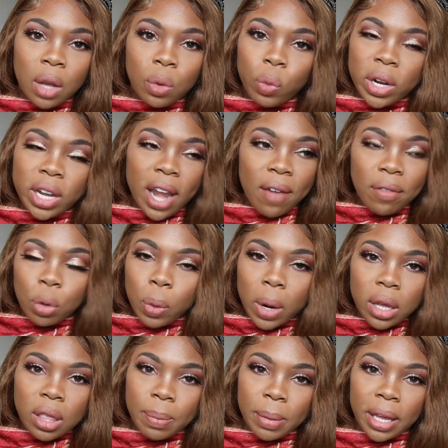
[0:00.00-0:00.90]
Would never
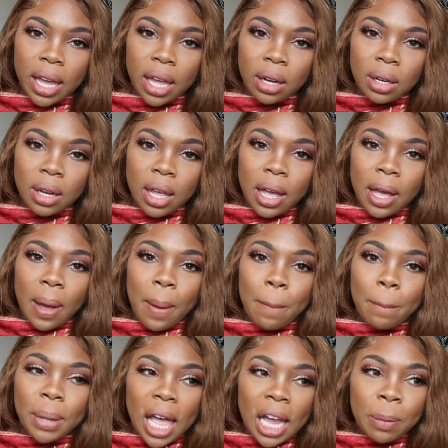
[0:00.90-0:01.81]
wear them again.
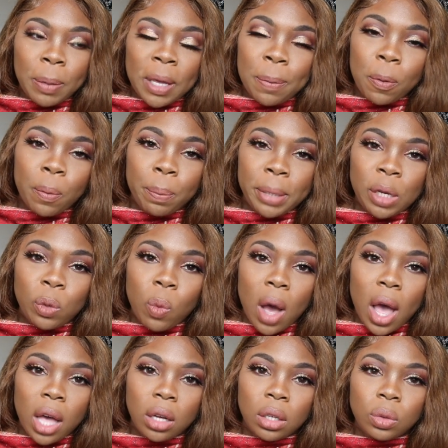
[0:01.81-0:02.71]
Black people,
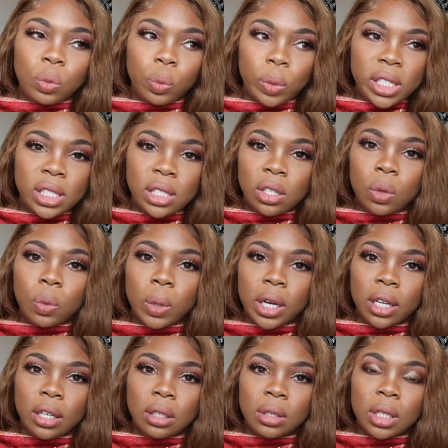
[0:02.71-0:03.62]
meanwhile, we still
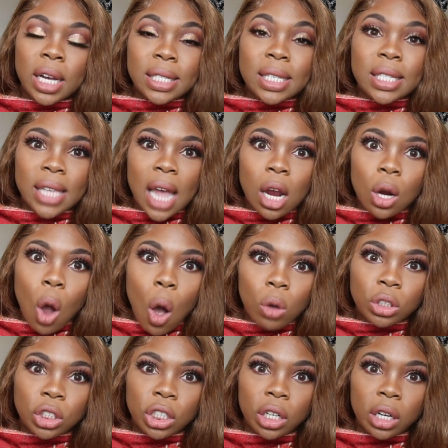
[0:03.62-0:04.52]
would, because it's our
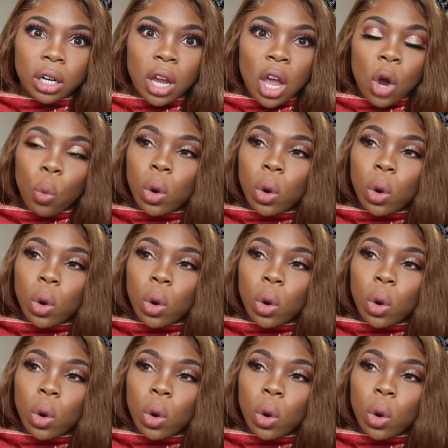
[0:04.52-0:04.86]
culture.